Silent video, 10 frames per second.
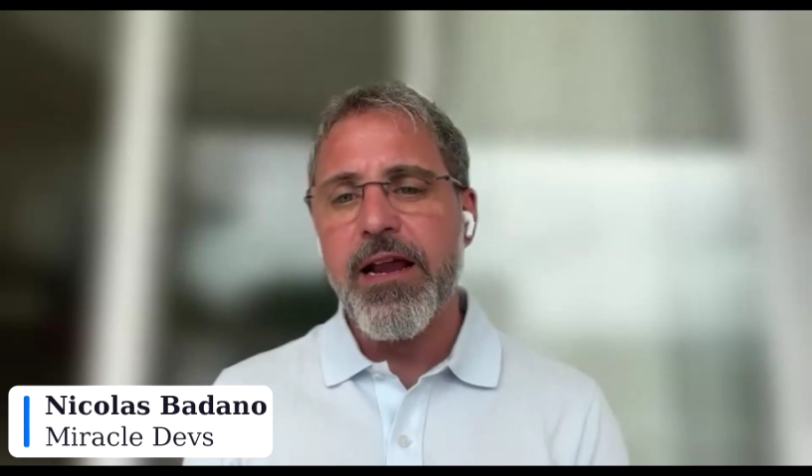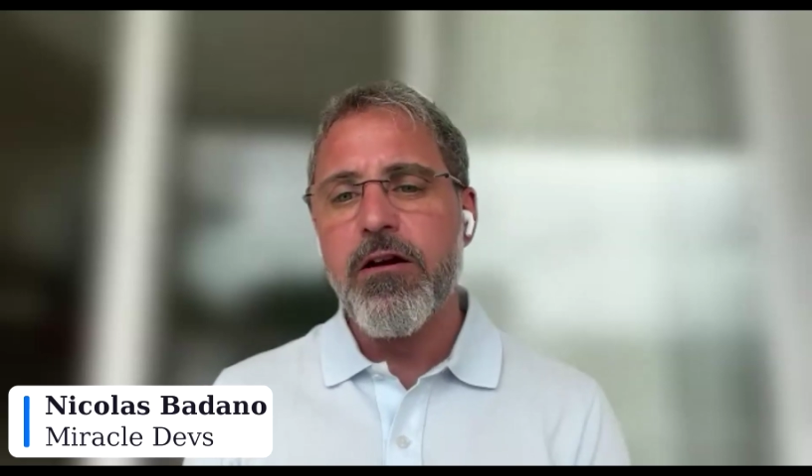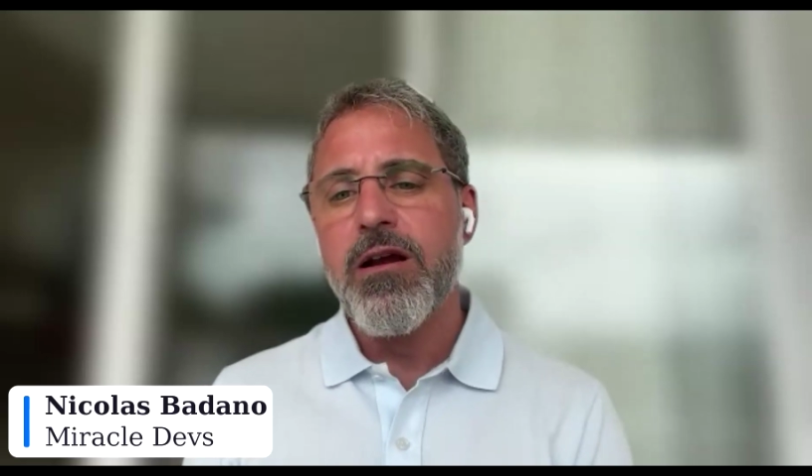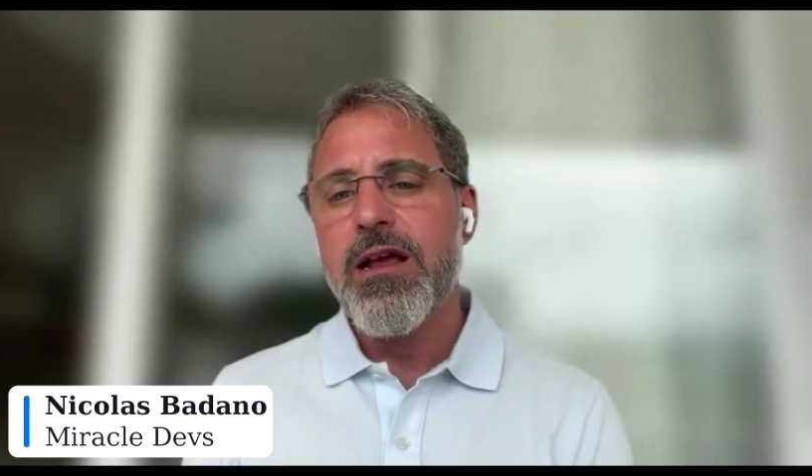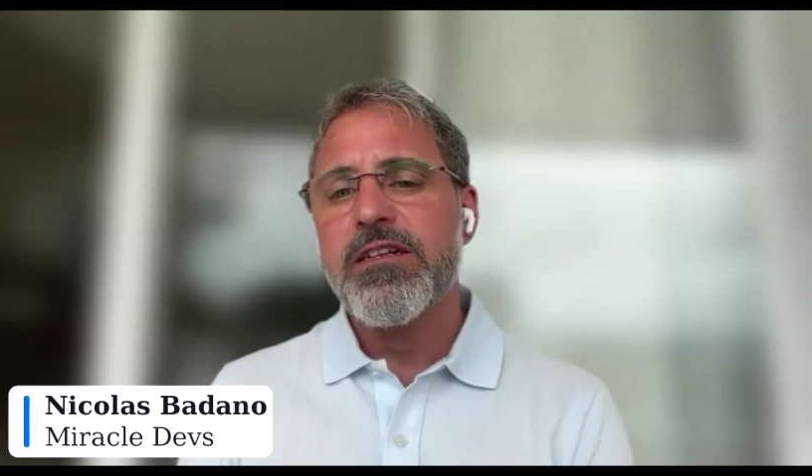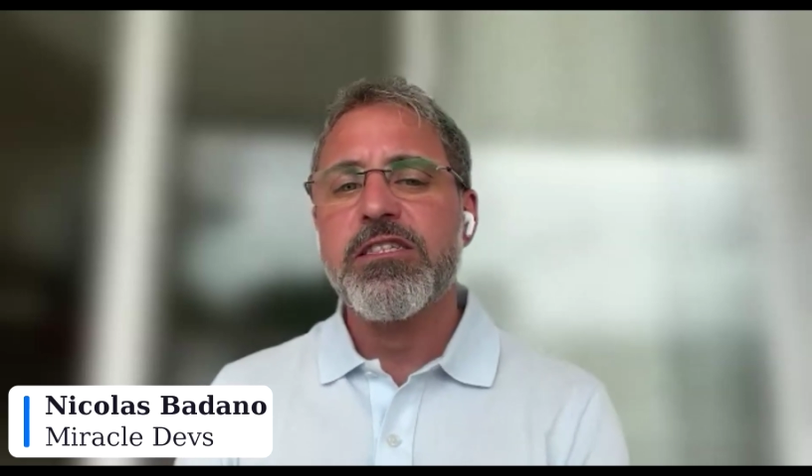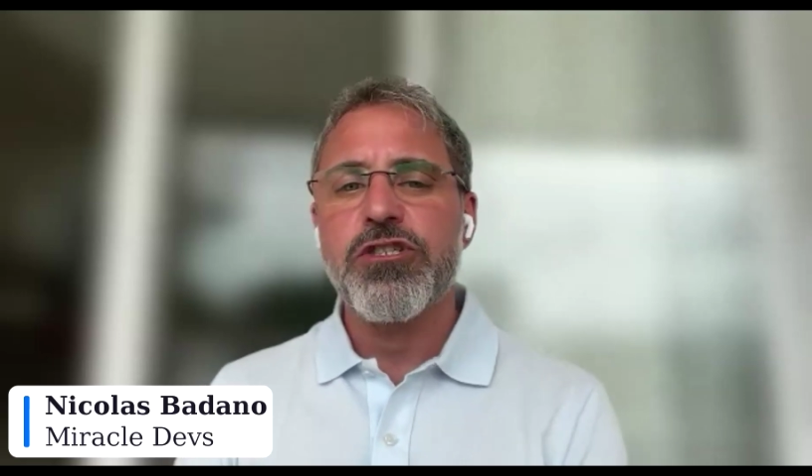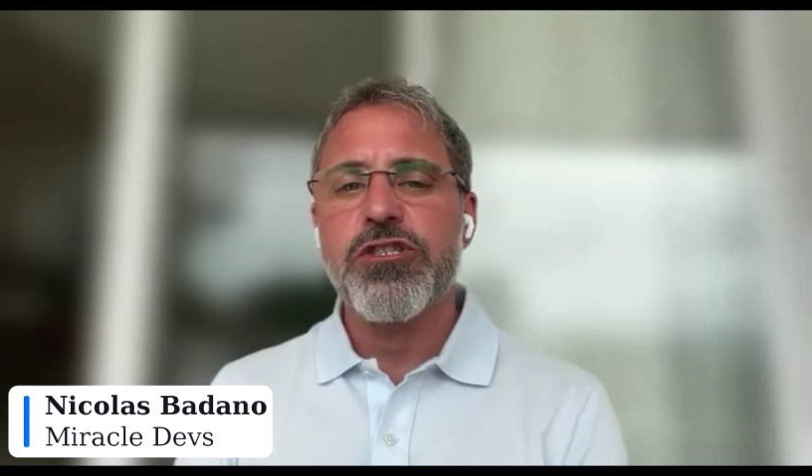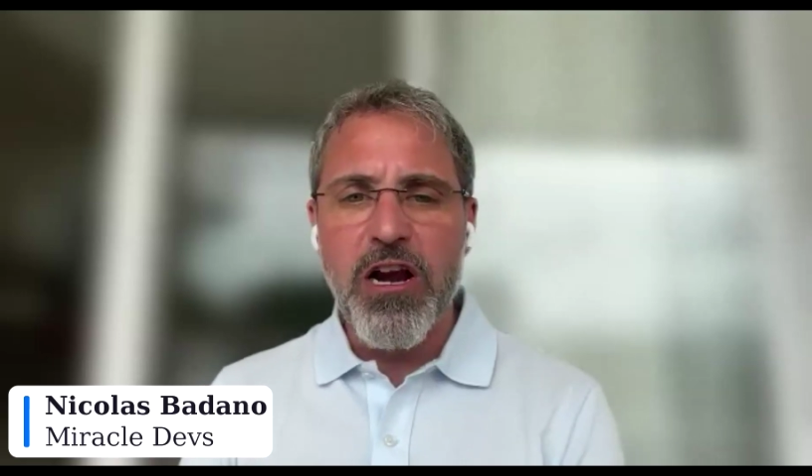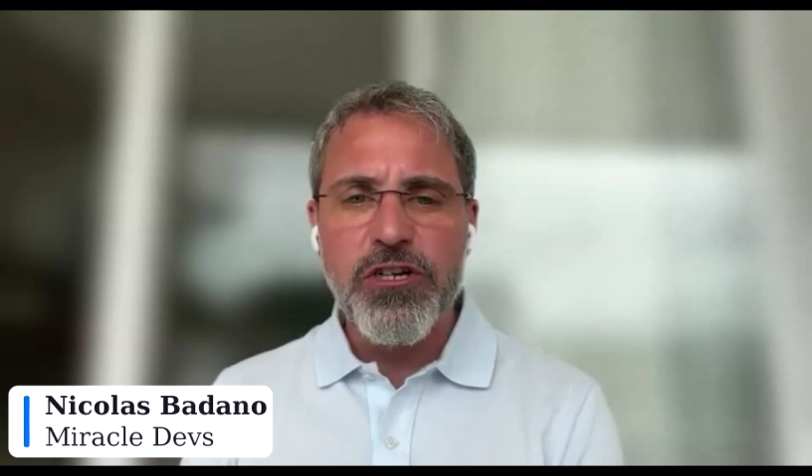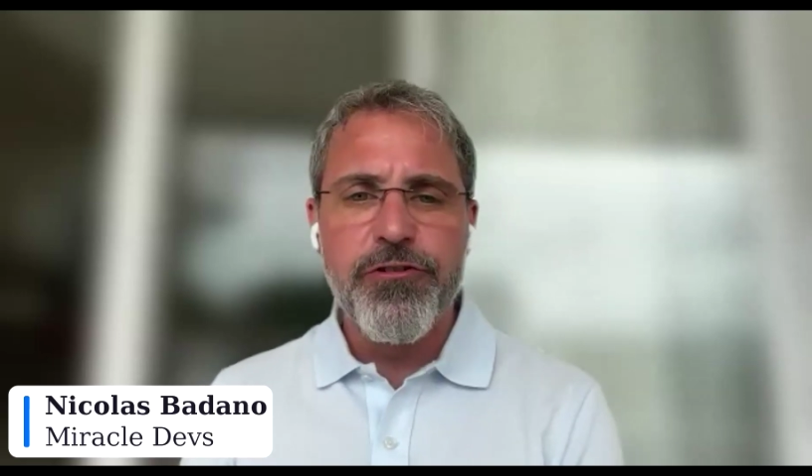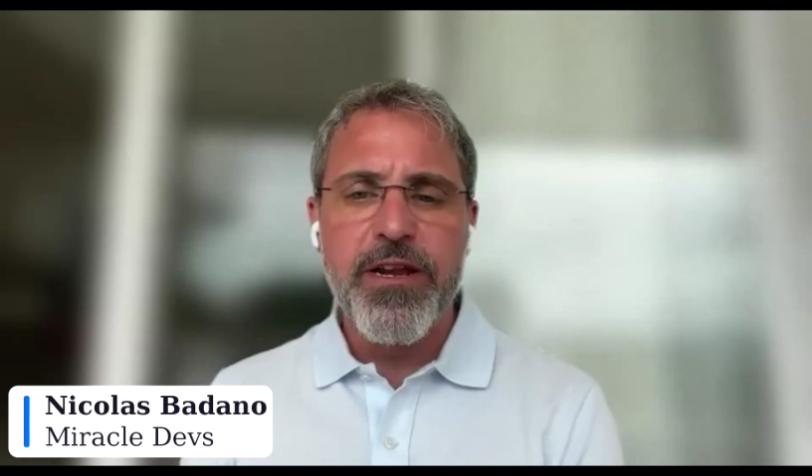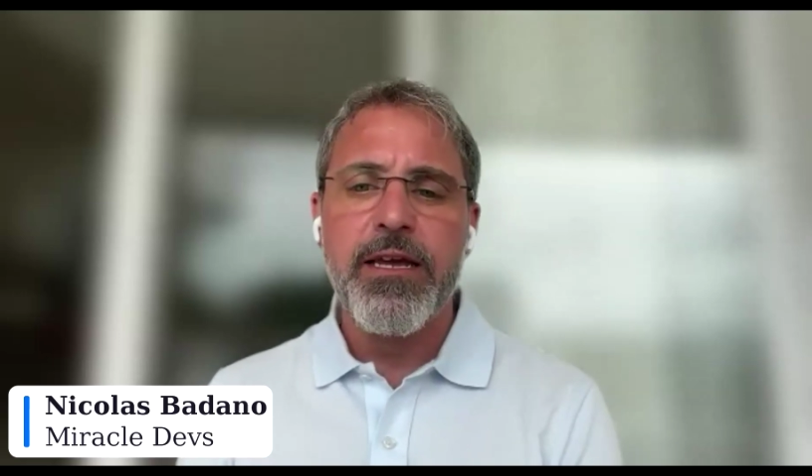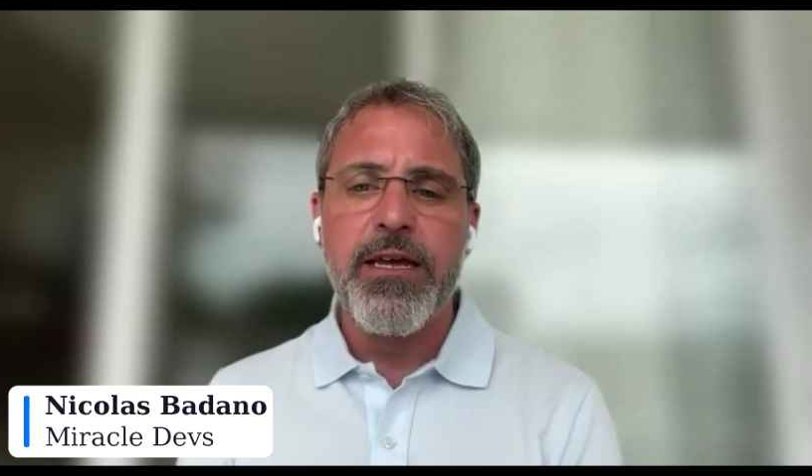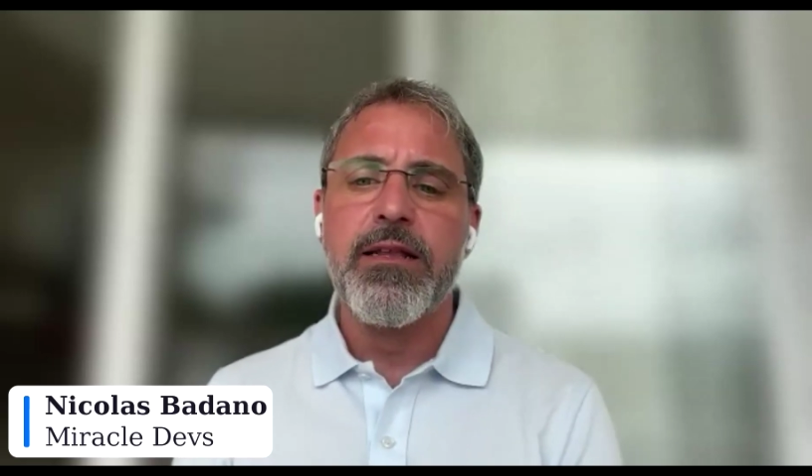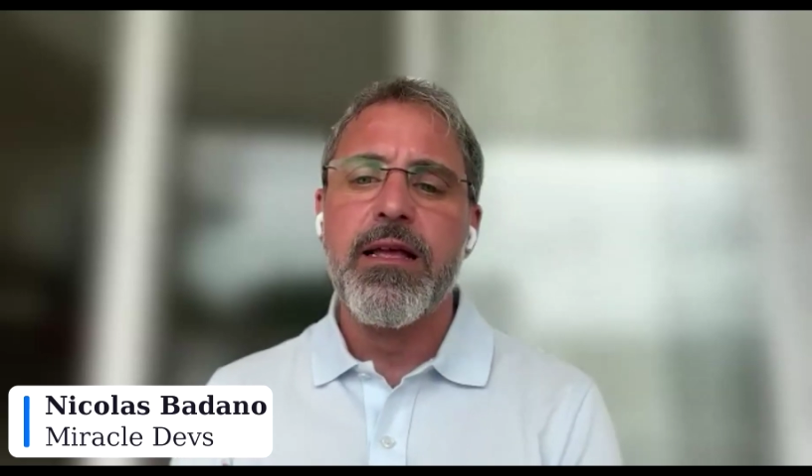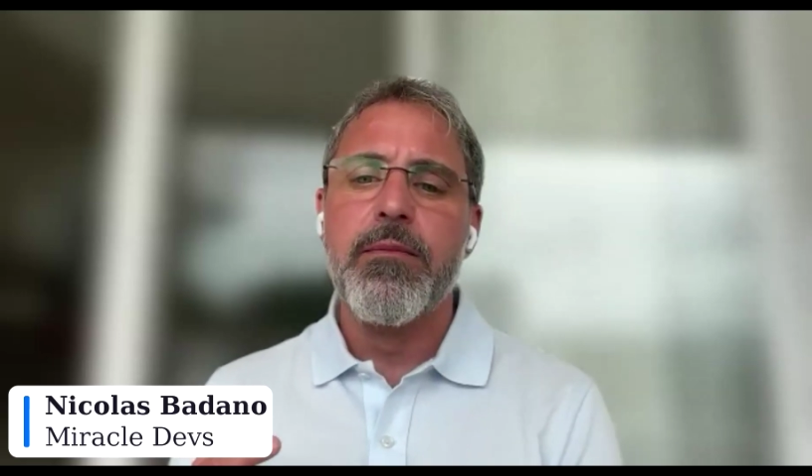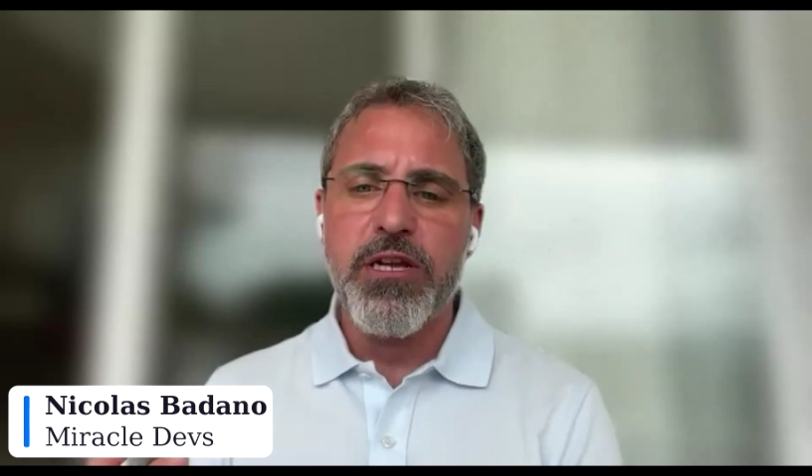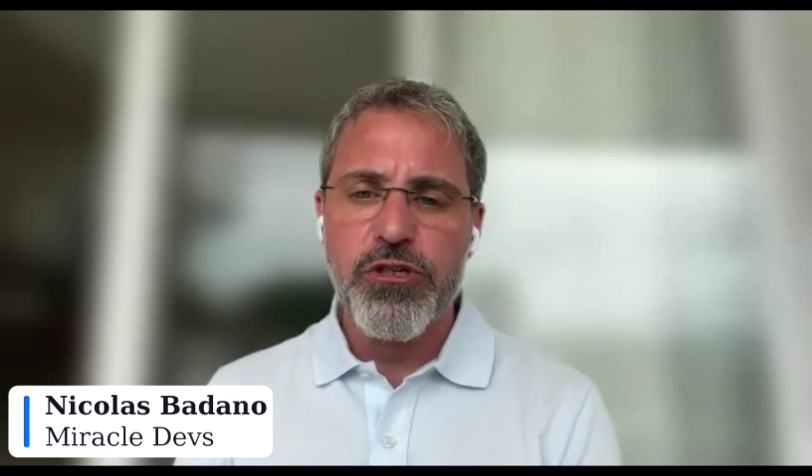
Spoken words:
there, structuring it,